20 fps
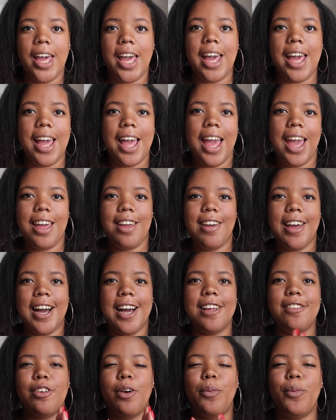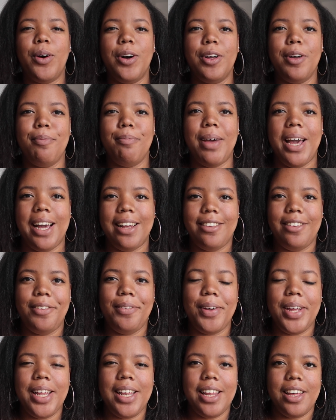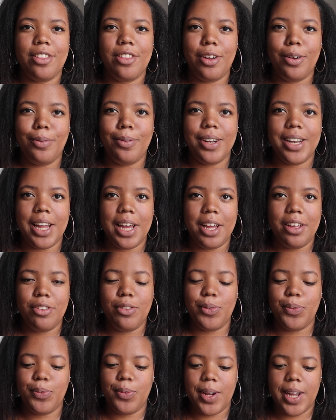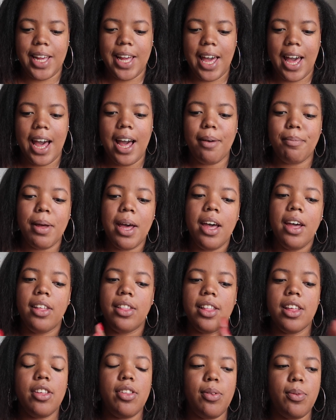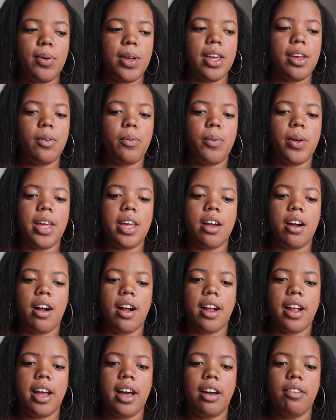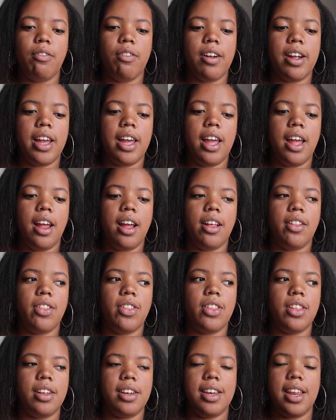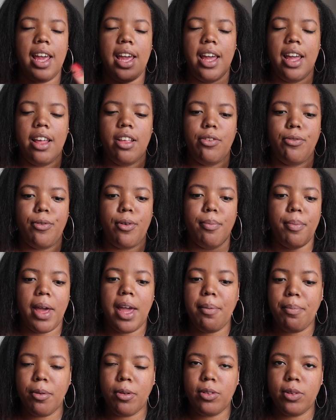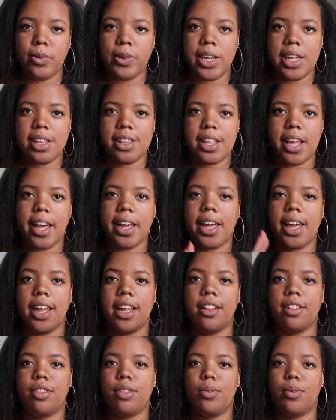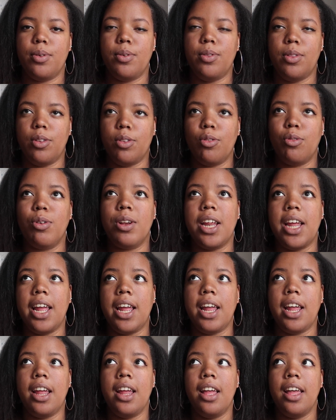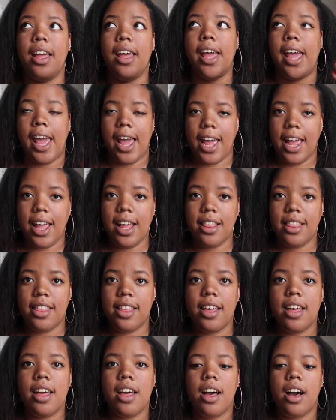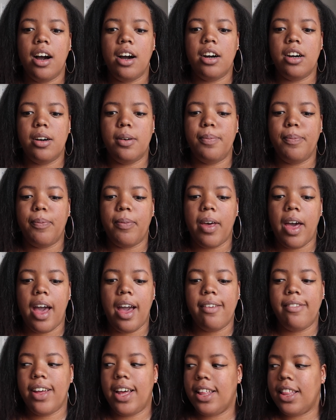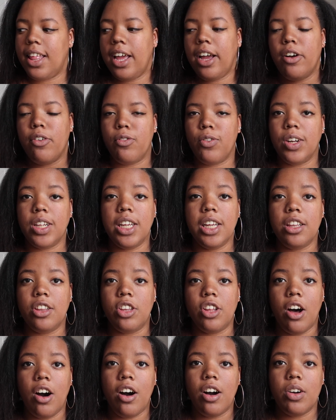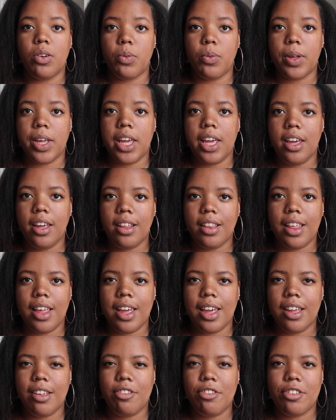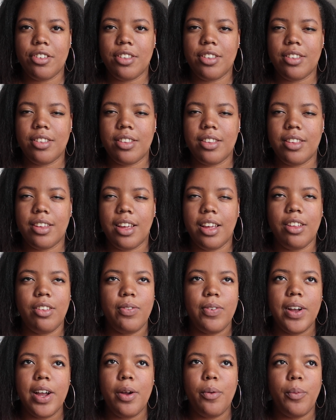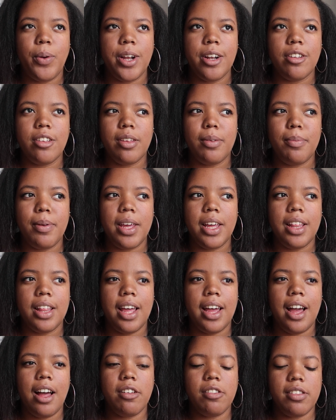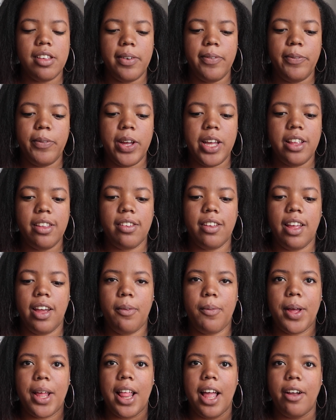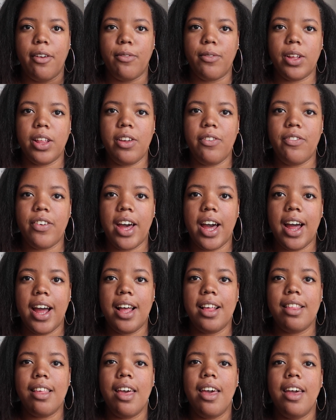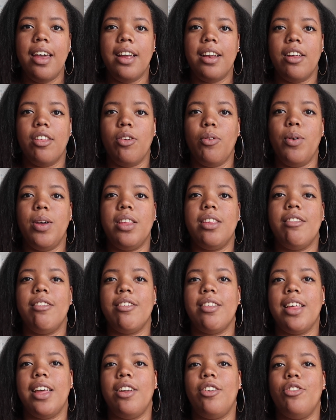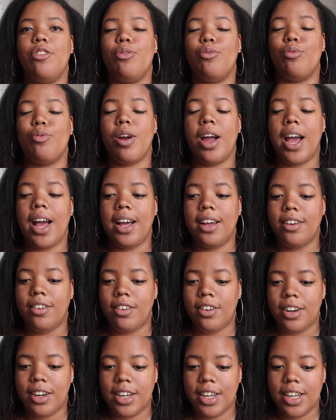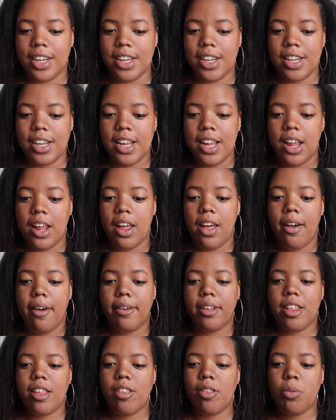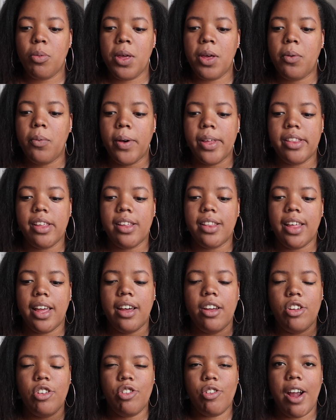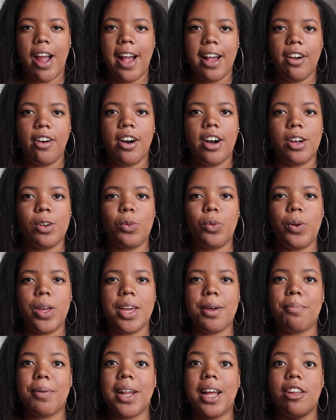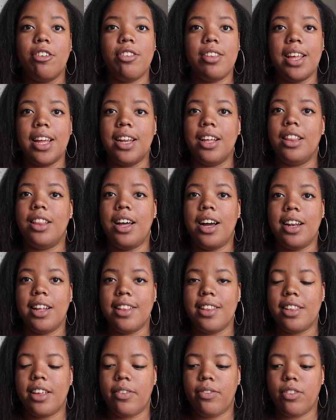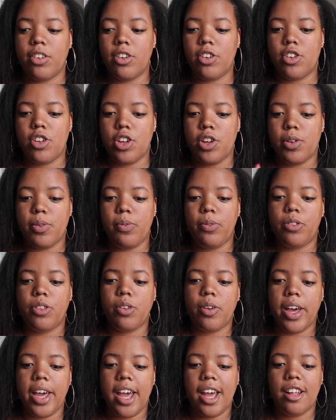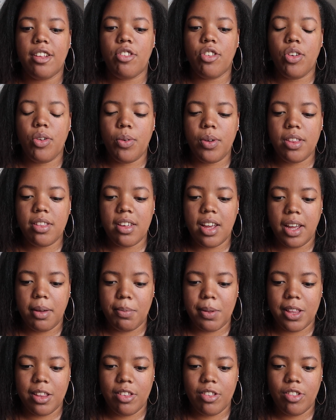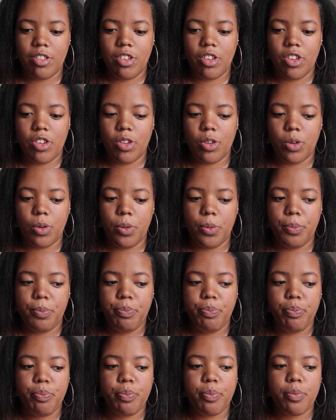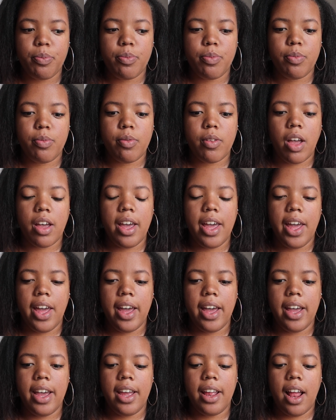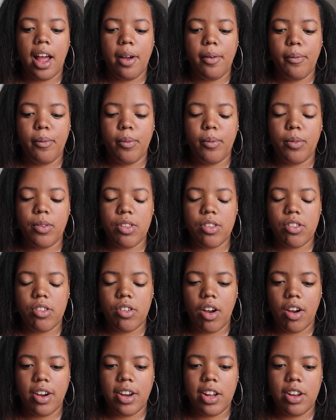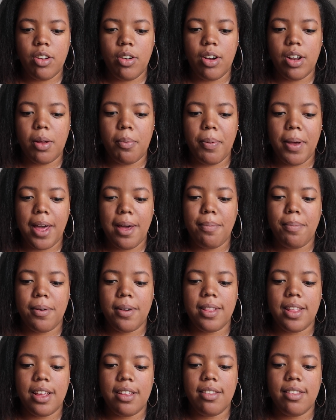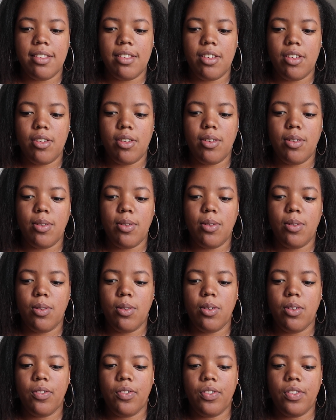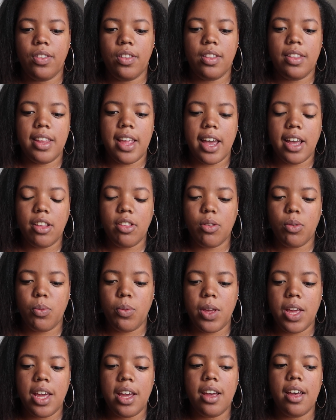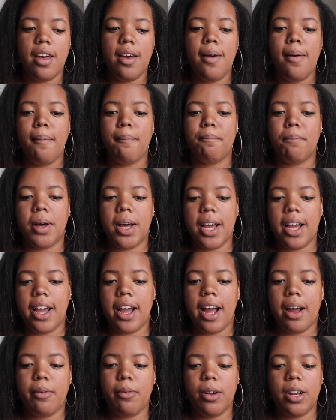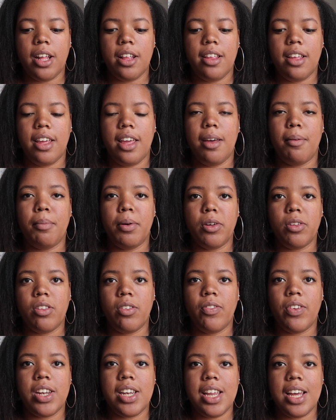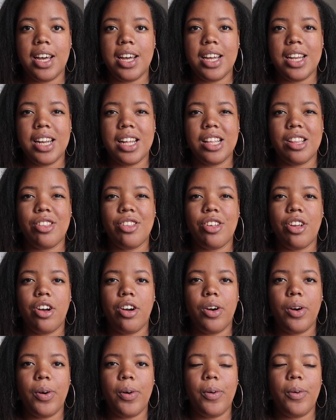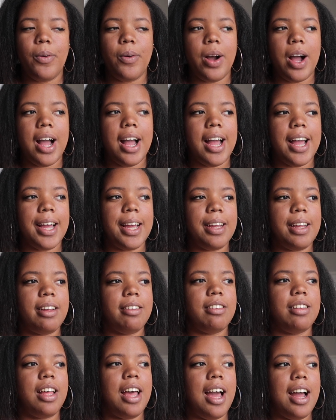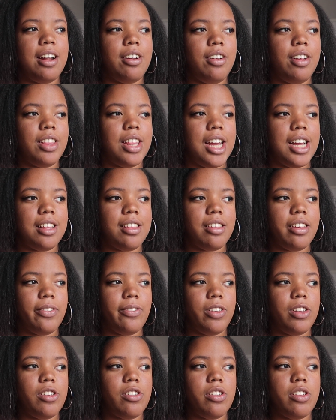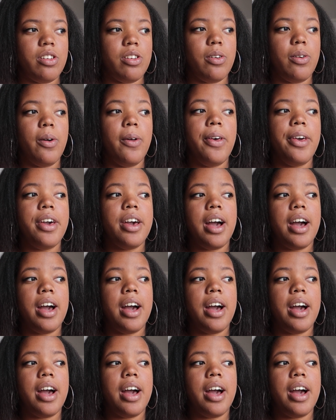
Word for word: Okay, hey you guys, welcome back to another Renee's Recap. This week we are covering the days from April 22nd through the 28th. I've had like a really long week. Like it's very weird to me, like how some weeks go by like really fast and other weeks just like drag on. This week wasn't like a drag on week, but I just had a lot of stuff to do. So I had two assignments due. And I started on a paper that's due next week, but I wanted to get most of it done. And so I had all that stuff to do.